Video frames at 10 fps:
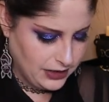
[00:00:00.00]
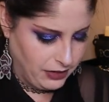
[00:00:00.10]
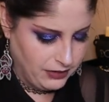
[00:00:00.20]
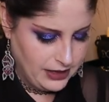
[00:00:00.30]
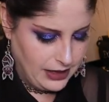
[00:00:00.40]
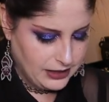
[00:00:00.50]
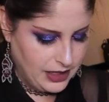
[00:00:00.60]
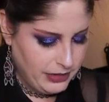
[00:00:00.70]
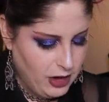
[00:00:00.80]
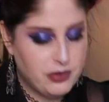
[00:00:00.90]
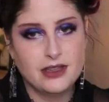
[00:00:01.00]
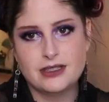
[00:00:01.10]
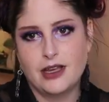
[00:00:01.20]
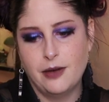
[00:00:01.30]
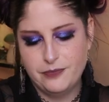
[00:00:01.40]
So Let me open
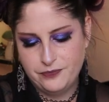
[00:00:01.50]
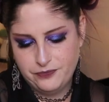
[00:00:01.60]
this up.